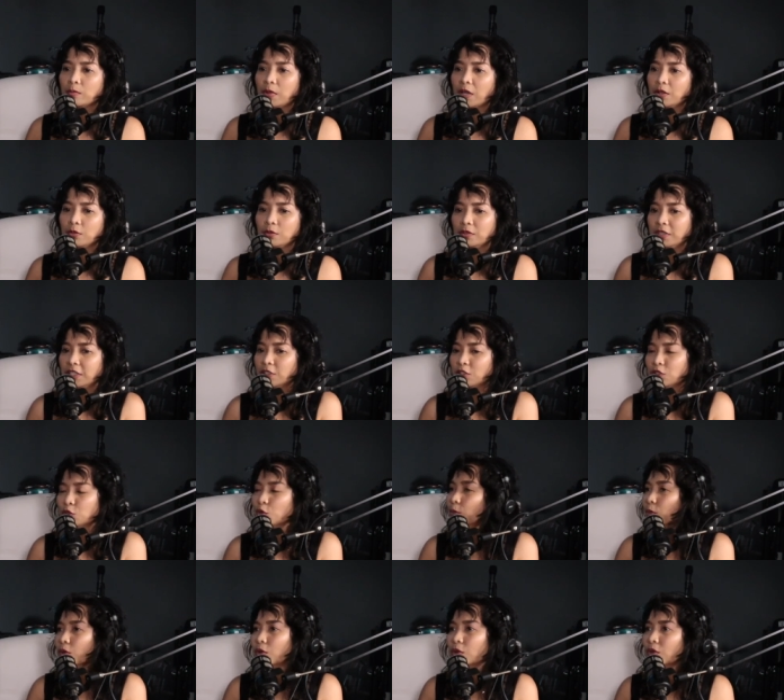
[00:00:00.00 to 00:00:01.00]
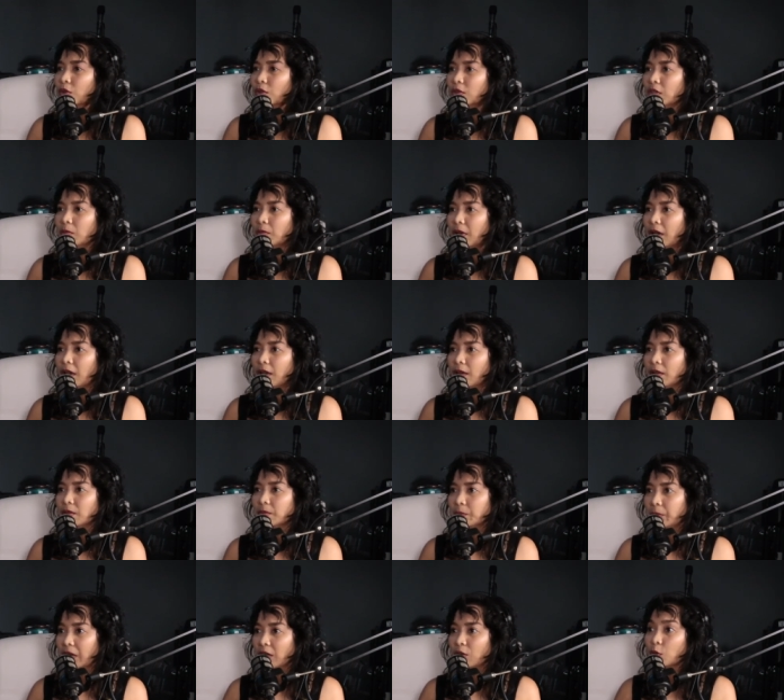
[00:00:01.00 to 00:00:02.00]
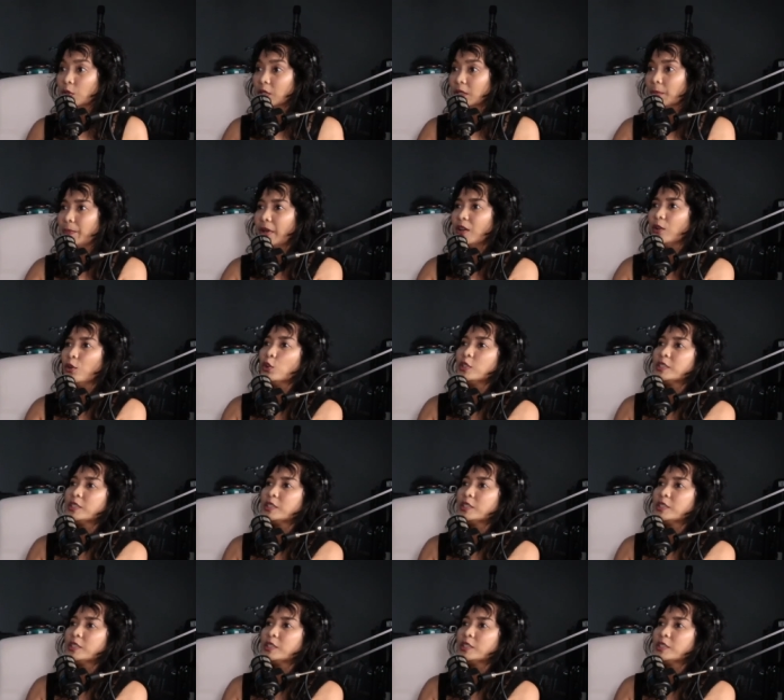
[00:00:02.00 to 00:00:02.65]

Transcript: anong issue mo, 'di ba? Anong balak mo?